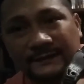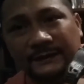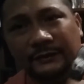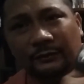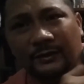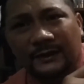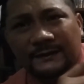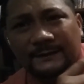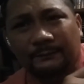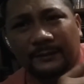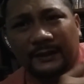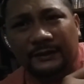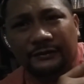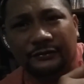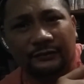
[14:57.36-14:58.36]
T-Rex
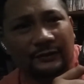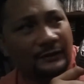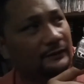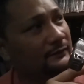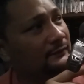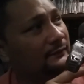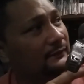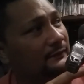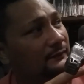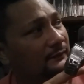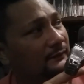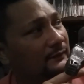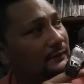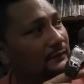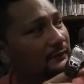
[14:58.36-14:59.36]
Megatron
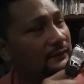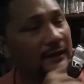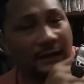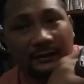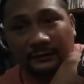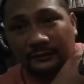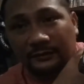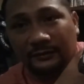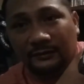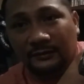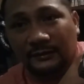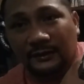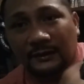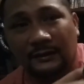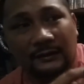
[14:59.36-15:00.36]
character
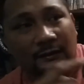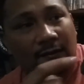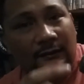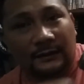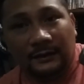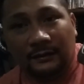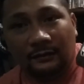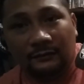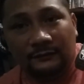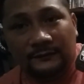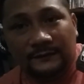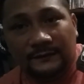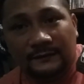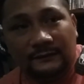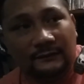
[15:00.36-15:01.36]
that
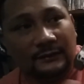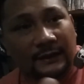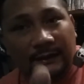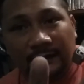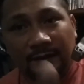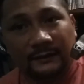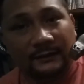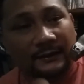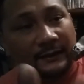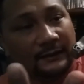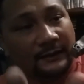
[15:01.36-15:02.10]
goes like it